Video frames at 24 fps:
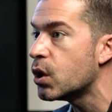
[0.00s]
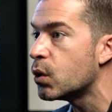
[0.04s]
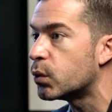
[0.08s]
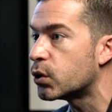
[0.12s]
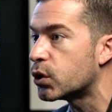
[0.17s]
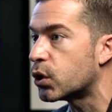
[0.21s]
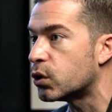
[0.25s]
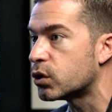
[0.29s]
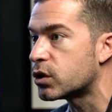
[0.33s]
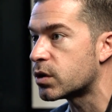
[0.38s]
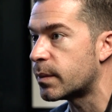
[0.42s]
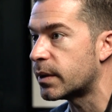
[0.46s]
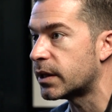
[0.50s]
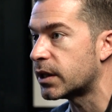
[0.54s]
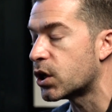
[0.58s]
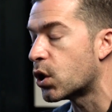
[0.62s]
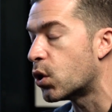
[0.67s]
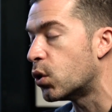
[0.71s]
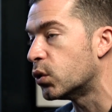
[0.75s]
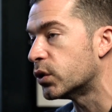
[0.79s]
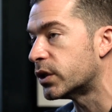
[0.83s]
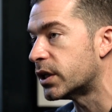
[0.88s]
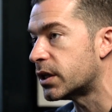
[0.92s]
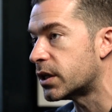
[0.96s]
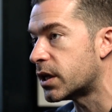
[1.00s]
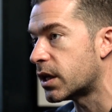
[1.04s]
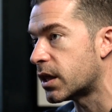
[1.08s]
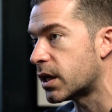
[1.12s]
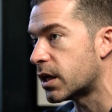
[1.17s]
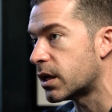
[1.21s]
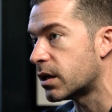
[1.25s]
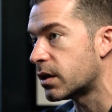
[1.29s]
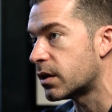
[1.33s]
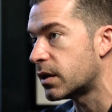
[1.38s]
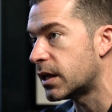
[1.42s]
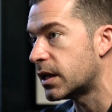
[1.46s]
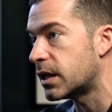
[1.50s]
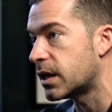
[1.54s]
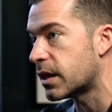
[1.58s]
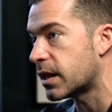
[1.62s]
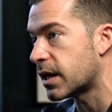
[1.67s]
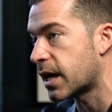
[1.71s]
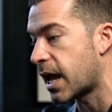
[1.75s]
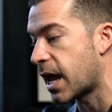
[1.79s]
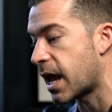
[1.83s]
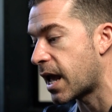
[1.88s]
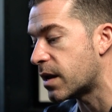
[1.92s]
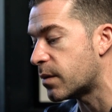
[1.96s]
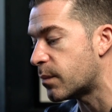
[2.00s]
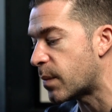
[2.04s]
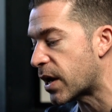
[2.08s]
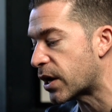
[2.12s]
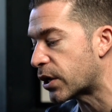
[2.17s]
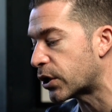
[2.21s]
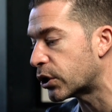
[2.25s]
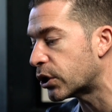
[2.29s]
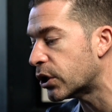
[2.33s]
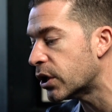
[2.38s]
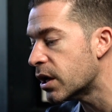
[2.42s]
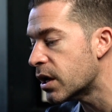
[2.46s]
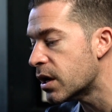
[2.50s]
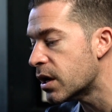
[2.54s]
would ultimately hold into the hand better.